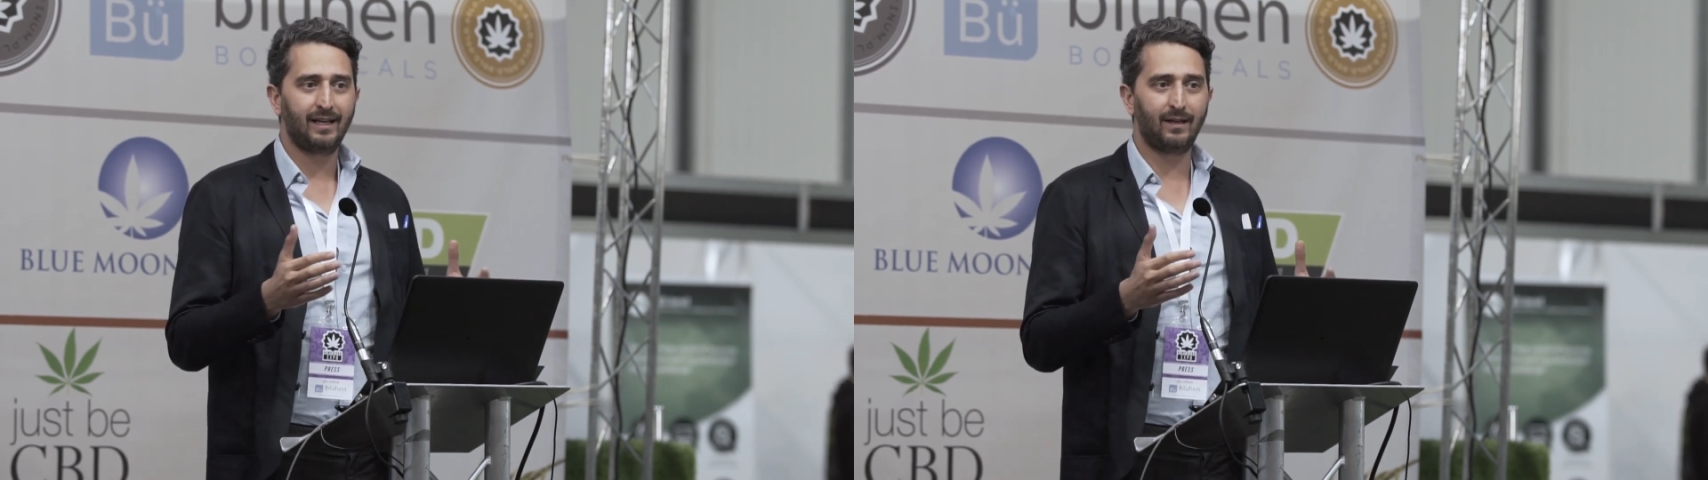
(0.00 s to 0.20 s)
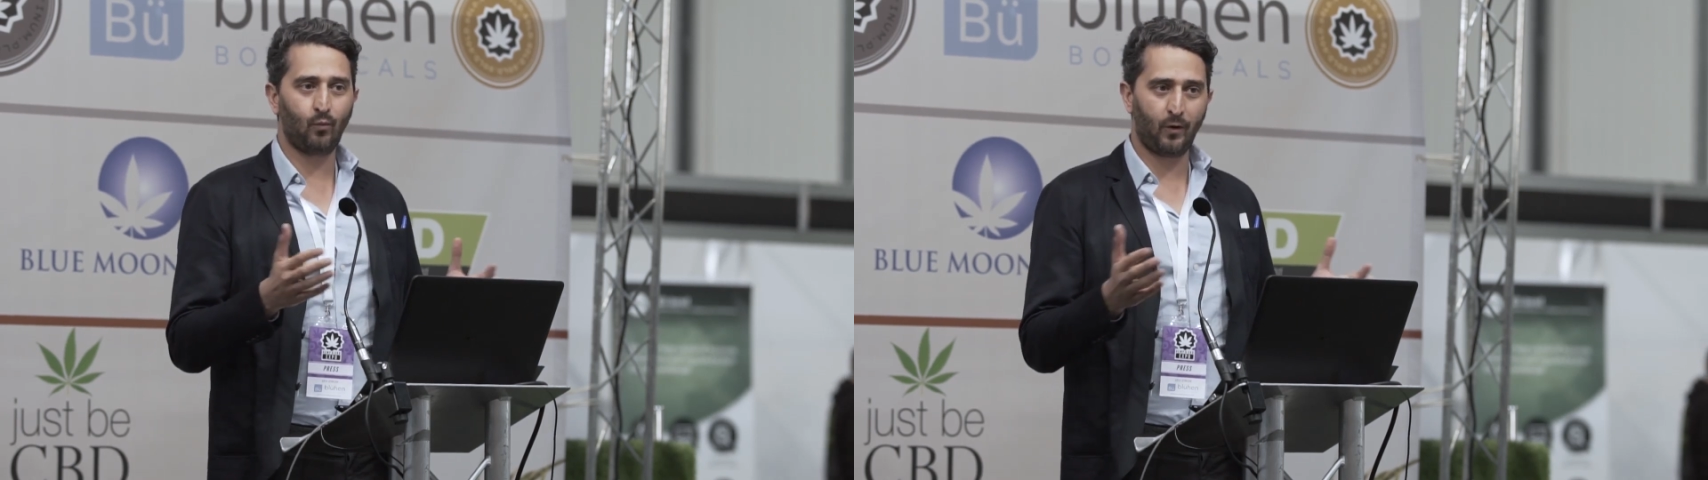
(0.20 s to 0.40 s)

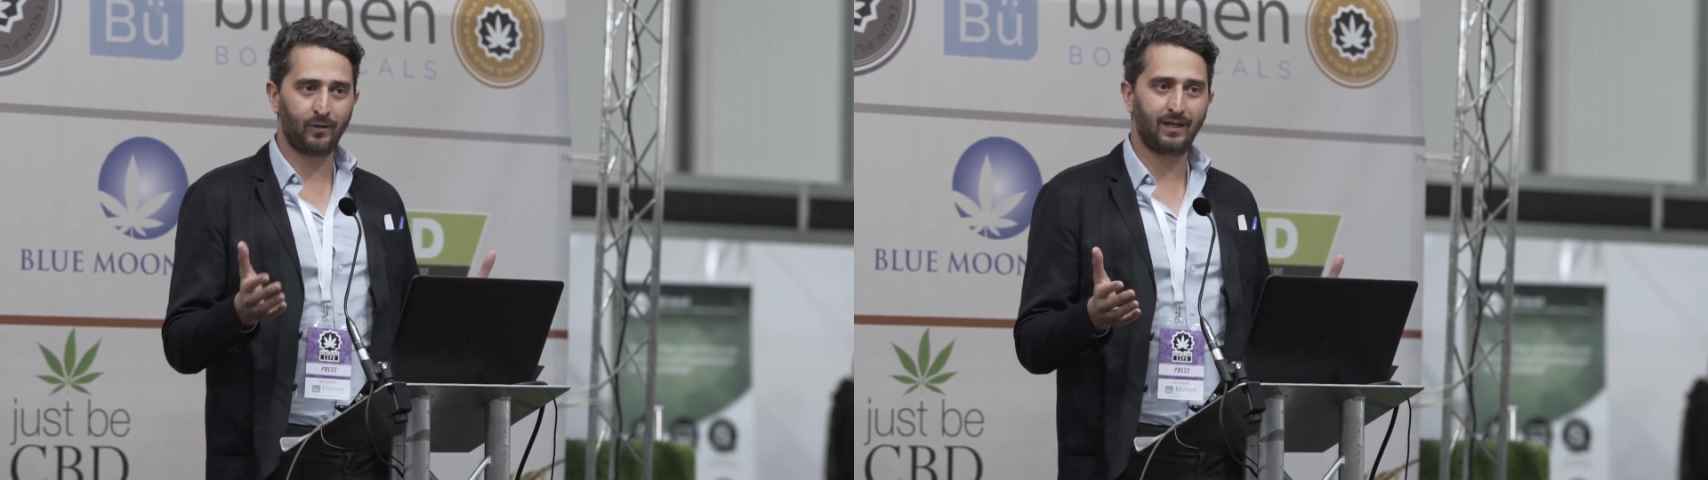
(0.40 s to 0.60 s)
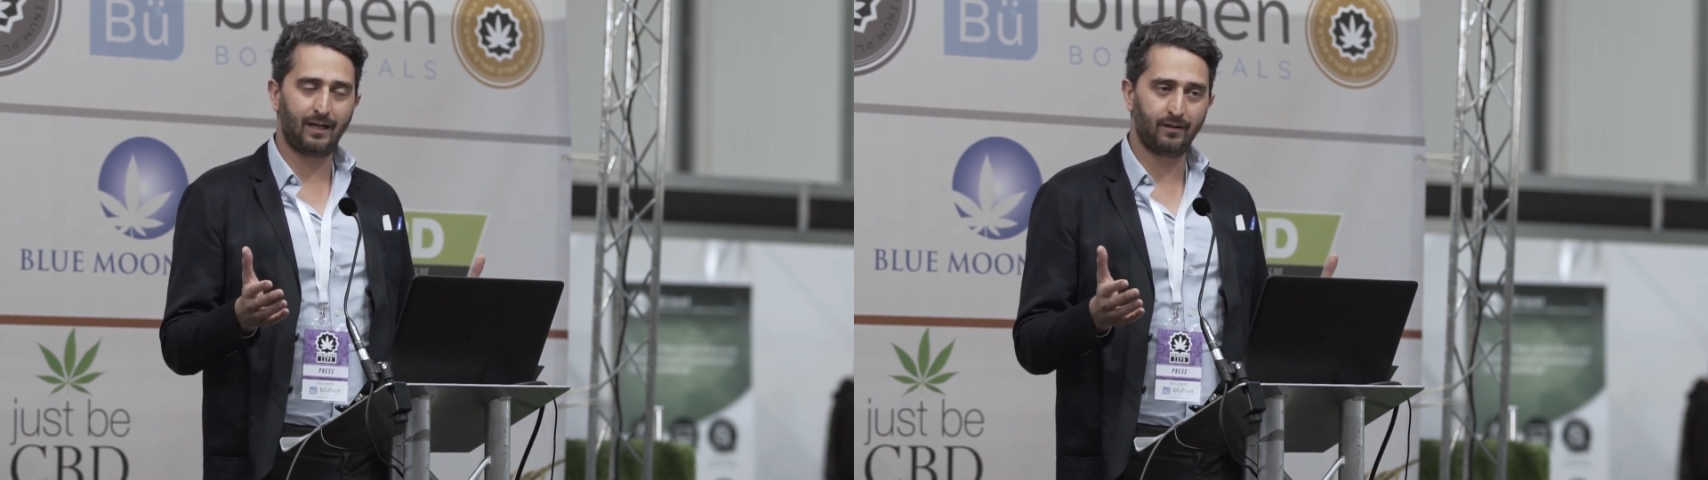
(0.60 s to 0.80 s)
and won't
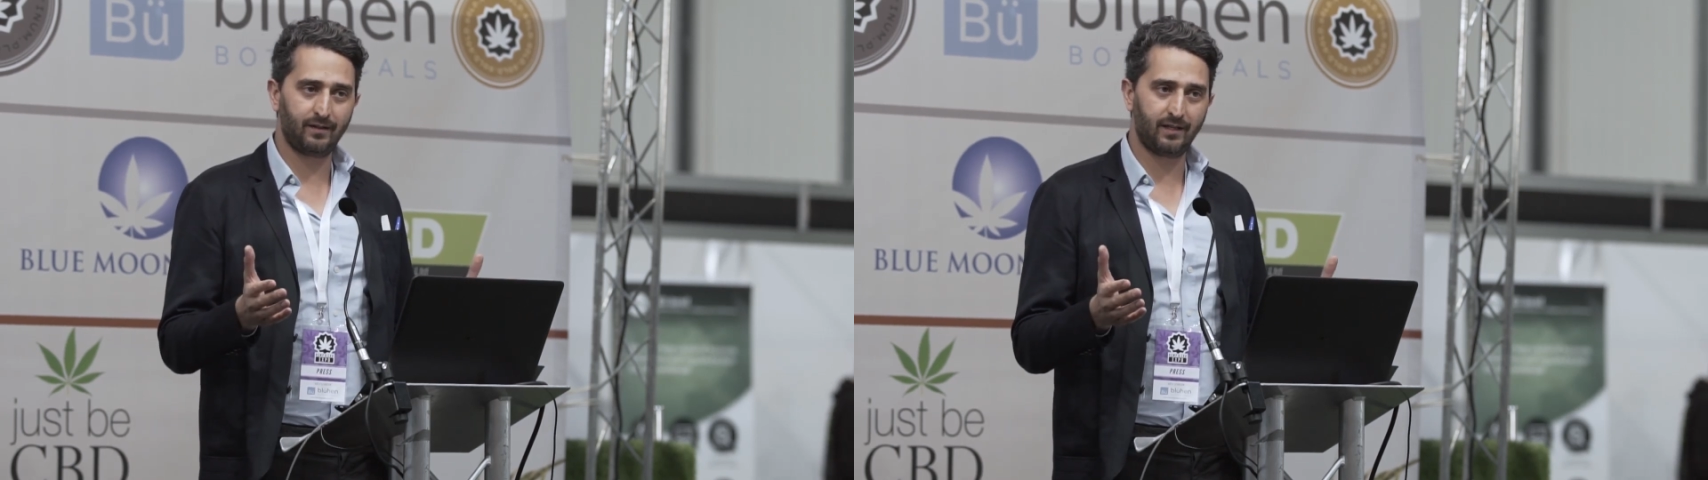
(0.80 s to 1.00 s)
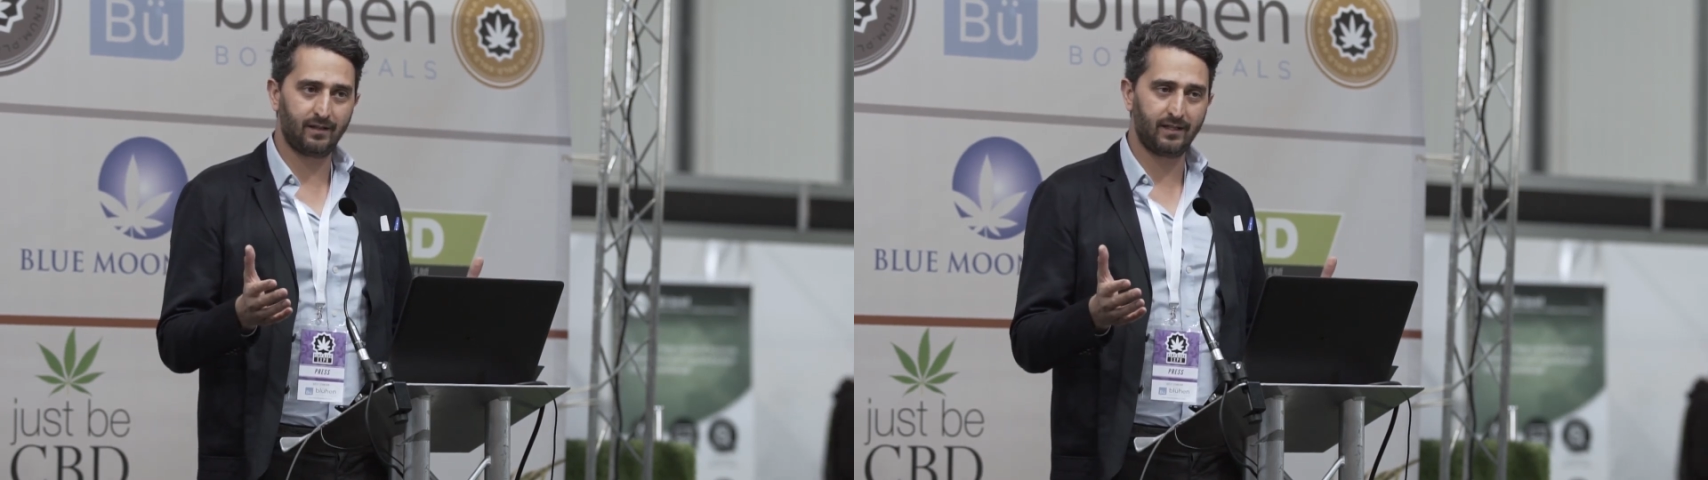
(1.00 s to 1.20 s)
allow
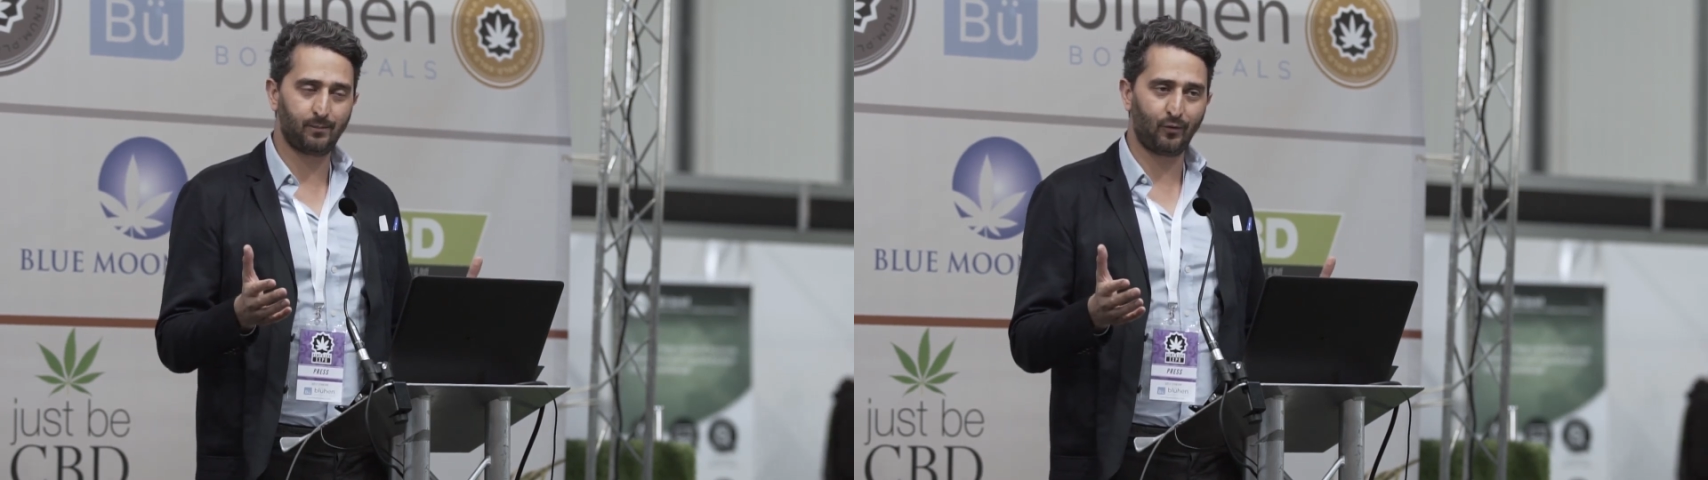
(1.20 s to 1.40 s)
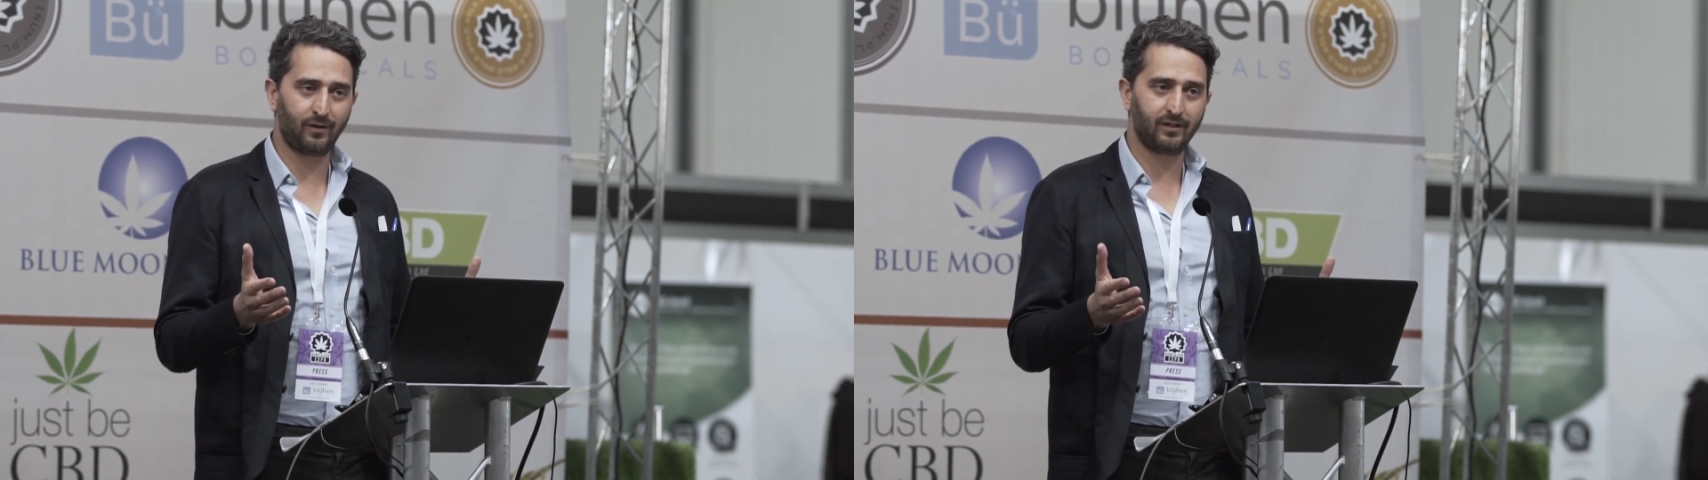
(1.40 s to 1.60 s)
these
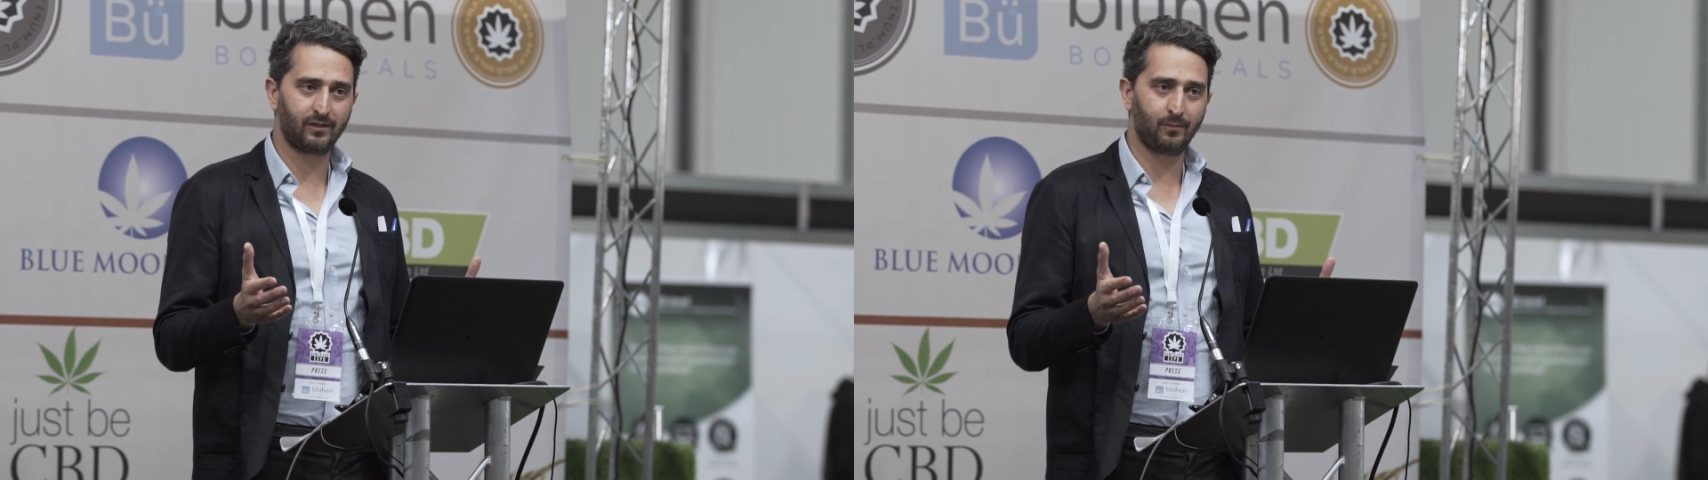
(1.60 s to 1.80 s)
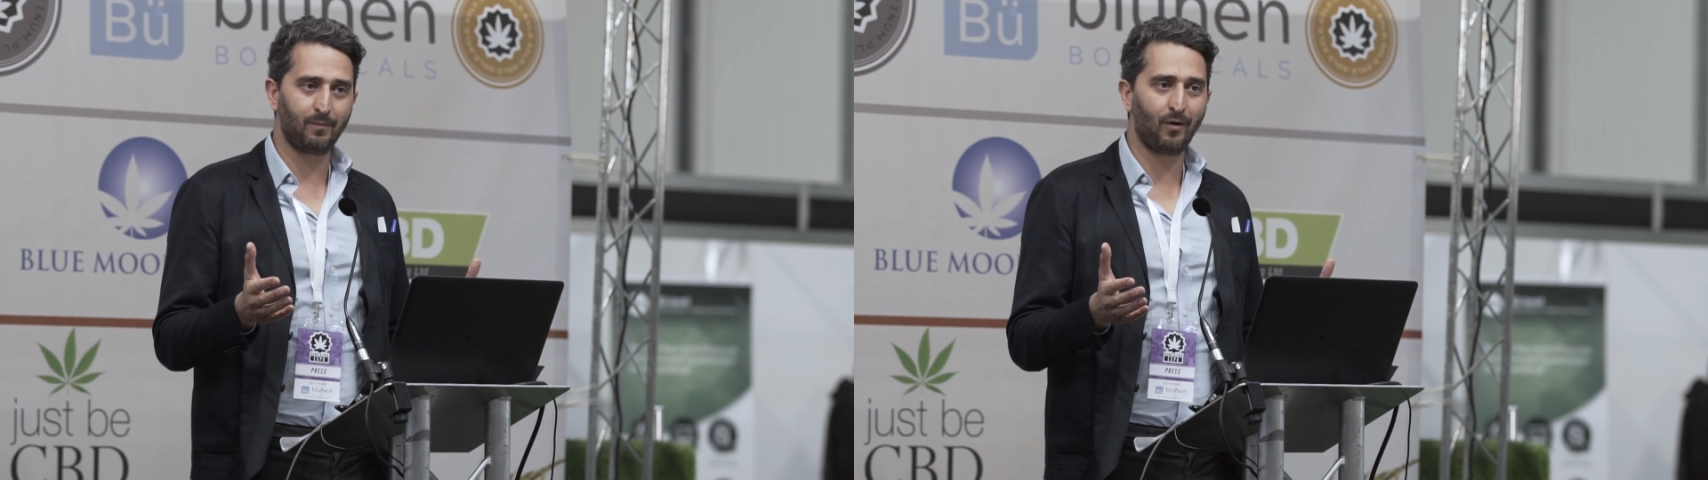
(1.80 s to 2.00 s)
products to be